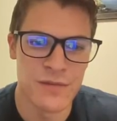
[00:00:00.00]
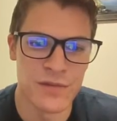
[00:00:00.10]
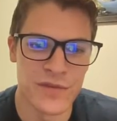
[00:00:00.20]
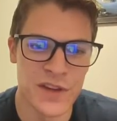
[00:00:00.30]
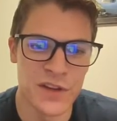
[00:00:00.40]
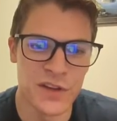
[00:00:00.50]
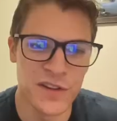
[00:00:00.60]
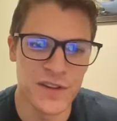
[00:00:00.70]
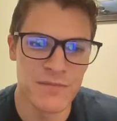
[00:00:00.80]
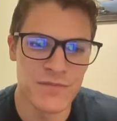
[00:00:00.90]

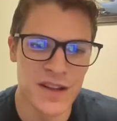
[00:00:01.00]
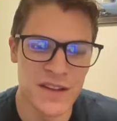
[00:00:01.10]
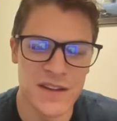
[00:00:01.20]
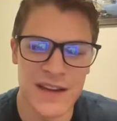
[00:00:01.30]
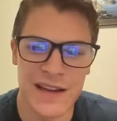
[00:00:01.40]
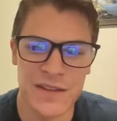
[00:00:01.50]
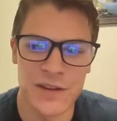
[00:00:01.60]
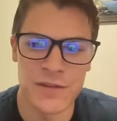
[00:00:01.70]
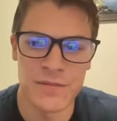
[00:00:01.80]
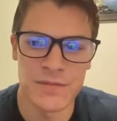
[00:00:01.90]
Reveals, doesn't attack though.